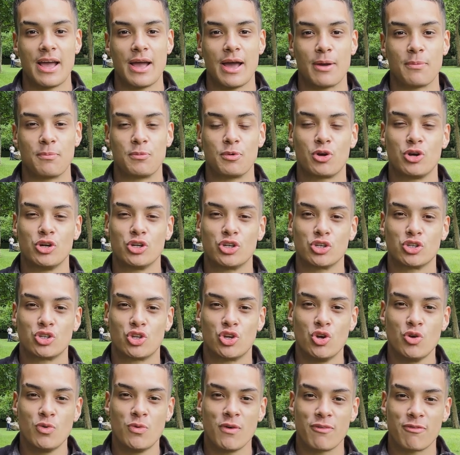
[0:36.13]
because you're
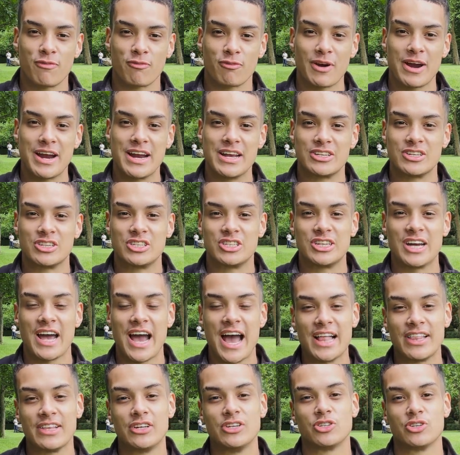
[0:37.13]
too afraid to
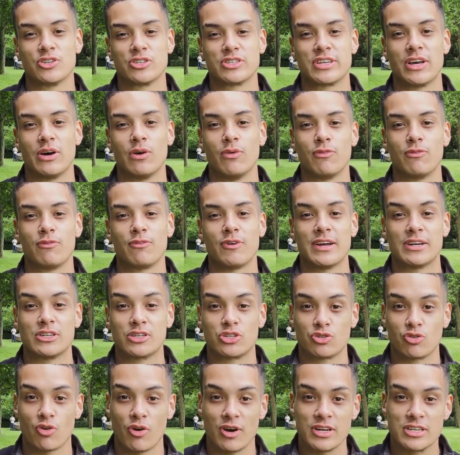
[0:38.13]
challenge yourself and
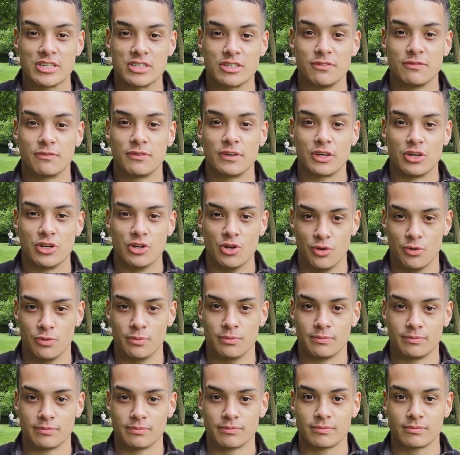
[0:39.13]
try something new.
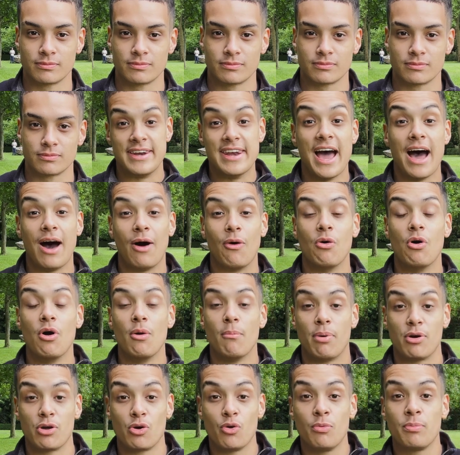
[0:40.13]
Now,
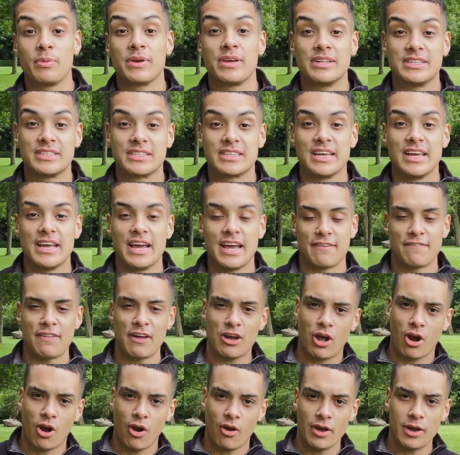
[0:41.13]
by all means, if
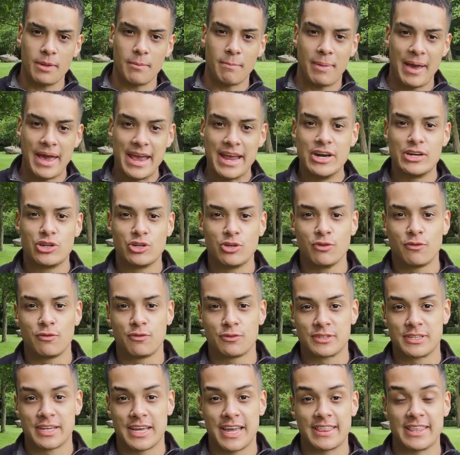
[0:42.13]
that client paid you
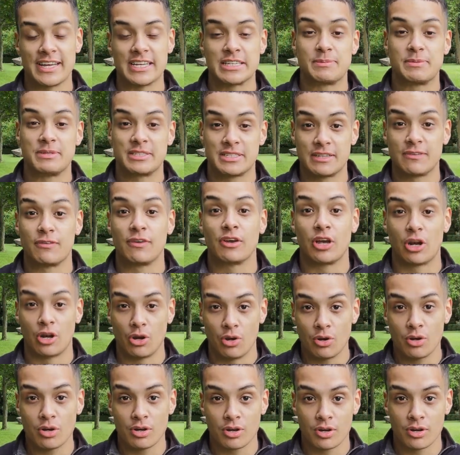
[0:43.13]
to get that specific
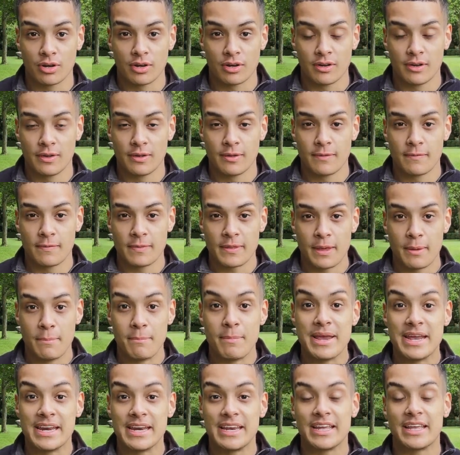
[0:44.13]
look,
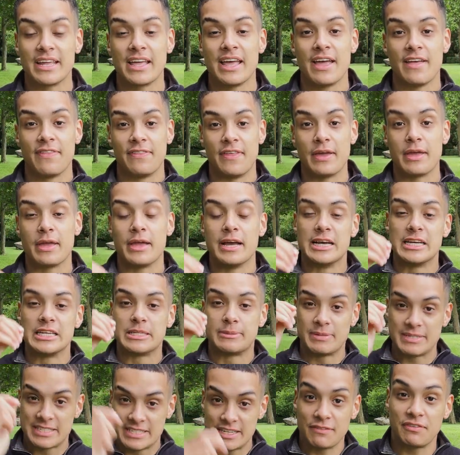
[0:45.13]
meaning they
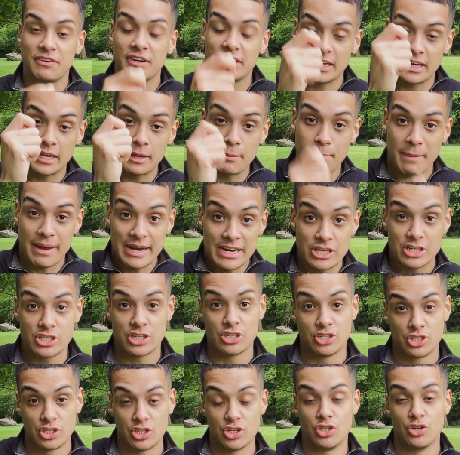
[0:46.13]
specifically
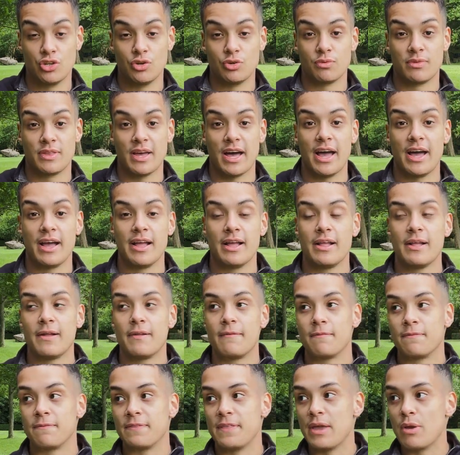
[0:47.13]
mentioned to you that
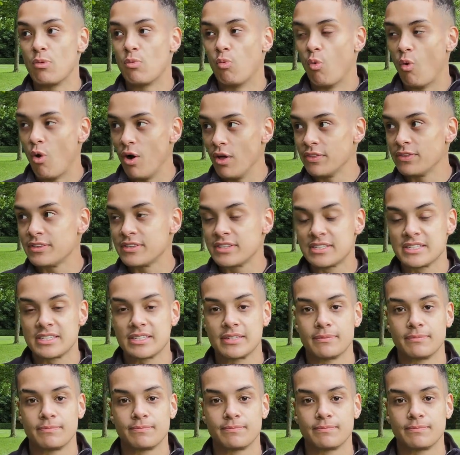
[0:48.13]
they want